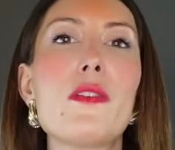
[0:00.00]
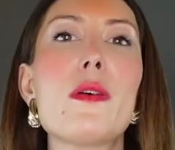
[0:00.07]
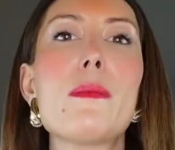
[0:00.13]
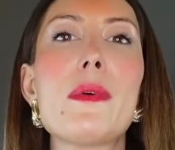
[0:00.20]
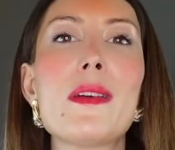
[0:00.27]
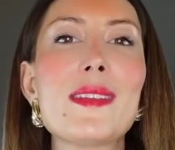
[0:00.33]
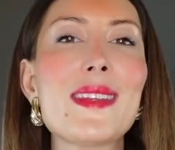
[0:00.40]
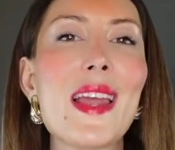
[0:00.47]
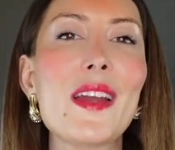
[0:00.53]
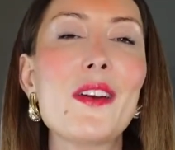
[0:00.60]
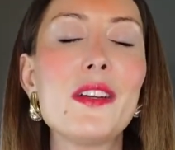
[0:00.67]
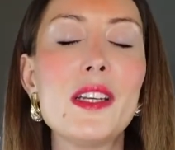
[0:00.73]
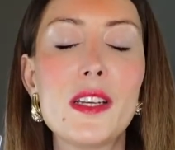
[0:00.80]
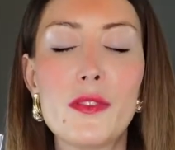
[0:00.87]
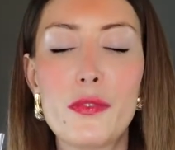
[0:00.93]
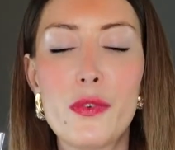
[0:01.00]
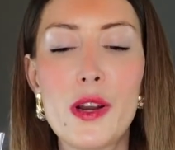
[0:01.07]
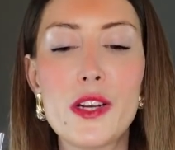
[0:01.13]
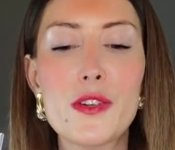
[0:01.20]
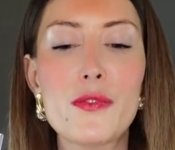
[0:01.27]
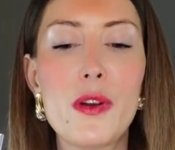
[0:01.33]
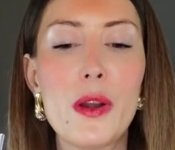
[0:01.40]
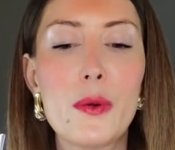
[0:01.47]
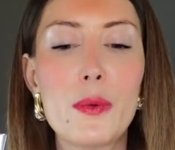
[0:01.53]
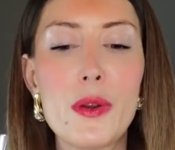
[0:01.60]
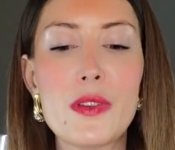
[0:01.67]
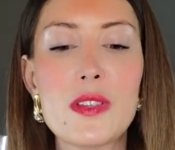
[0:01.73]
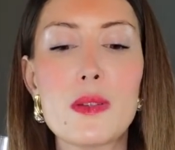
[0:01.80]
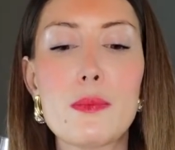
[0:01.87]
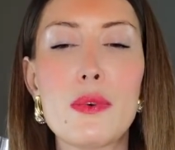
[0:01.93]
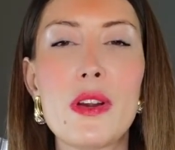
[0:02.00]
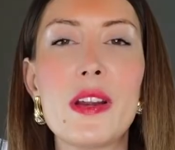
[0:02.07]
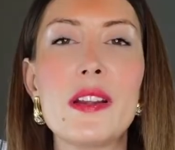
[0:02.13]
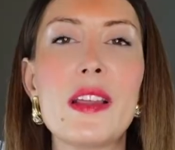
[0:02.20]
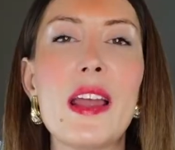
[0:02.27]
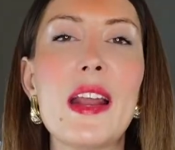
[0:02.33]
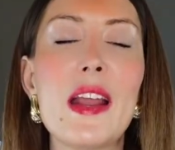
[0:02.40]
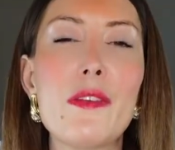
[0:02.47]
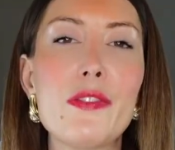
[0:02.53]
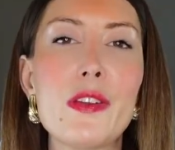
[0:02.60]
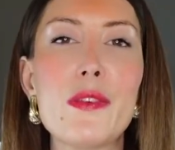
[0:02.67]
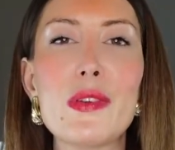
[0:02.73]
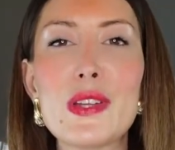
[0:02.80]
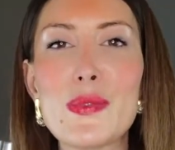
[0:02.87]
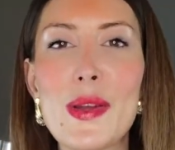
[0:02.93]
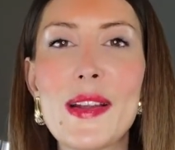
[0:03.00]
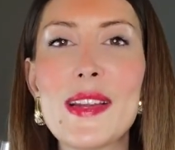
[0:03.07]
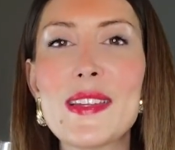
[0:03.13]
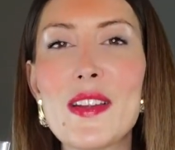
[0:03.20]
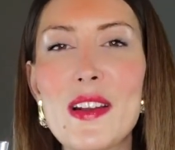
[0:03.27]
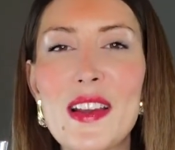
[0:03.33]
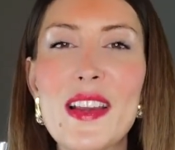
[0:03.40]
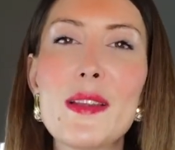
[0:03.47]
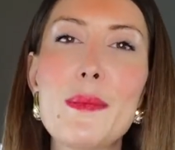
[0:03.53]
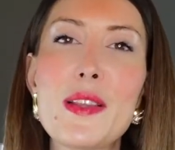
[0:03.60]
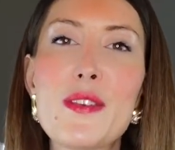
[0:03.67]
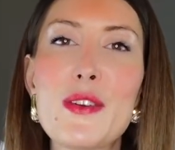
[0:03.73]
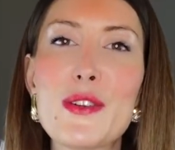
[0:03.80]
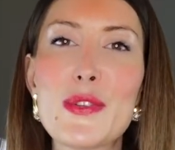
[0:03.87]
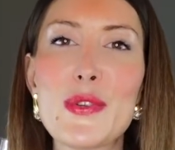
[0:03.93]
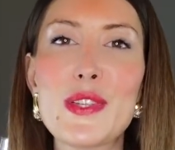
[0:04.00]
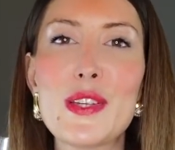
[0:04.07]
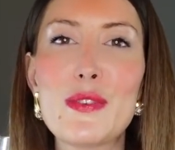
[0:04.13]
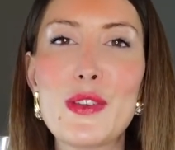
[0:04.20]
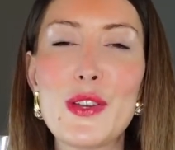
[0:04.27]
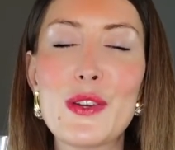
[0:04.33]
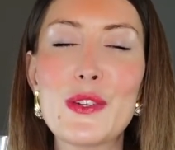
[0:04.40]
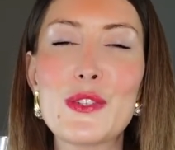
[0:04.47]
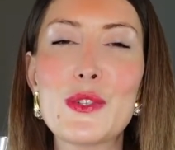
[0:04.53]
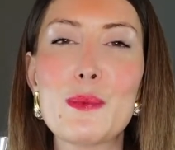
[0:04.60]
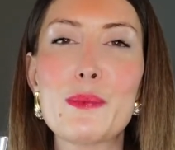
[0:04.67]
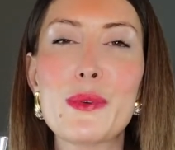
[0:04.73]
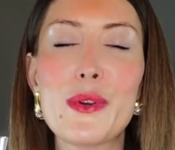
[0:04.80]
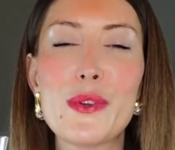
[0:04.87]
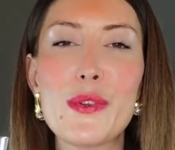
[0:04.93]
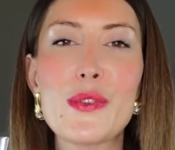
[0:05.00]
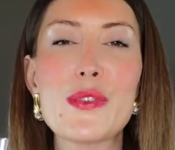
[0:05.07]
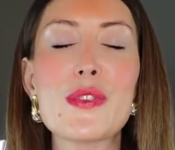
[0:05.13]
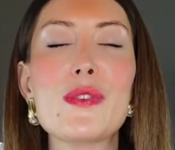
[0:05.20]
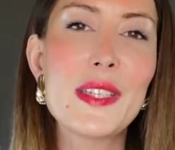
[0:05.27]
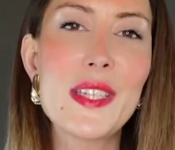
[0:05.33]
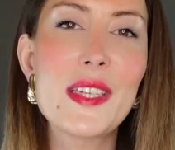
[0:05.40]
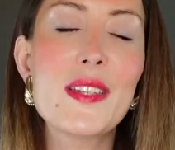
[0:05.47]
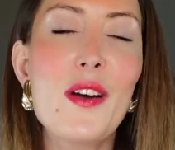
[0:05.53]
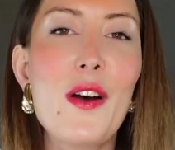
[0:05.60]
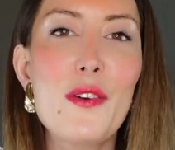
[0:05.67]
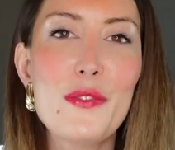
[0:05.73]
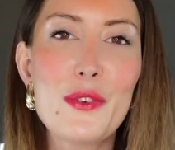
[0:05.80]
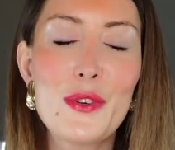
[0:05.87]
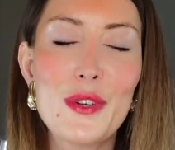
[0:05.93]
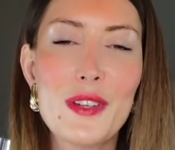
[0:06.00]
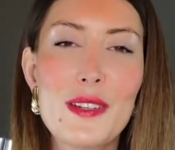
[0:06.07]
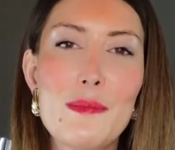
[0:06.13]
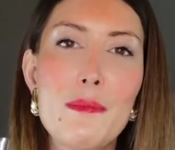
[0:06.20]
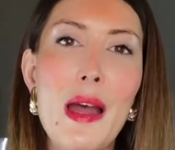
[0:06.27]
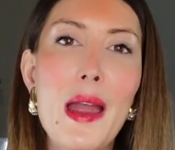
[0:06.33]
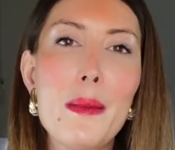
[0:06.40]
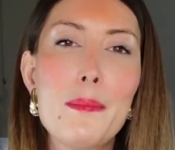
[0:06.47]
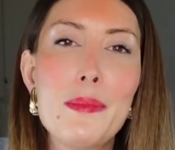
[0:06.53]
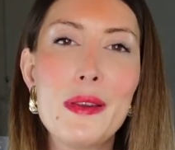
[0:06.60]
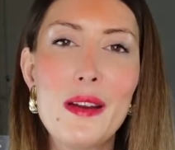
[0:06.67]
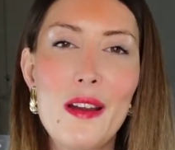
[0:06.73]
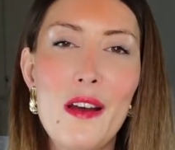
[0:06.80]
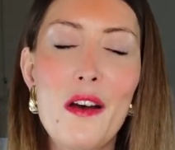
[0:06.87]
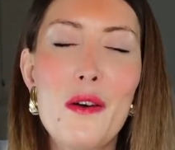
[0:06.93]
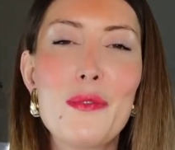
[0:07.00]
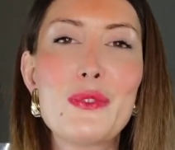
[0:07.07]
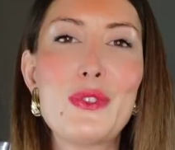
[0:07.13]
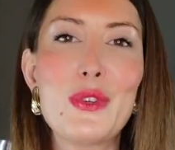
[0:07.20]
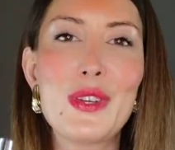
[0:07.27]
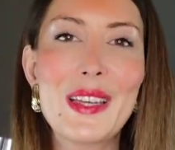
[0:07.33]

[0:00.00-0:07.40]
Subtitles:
the most iconic French fragrance brand, and I think this one is a little bit also difficult to pronounce. This is of course my beloved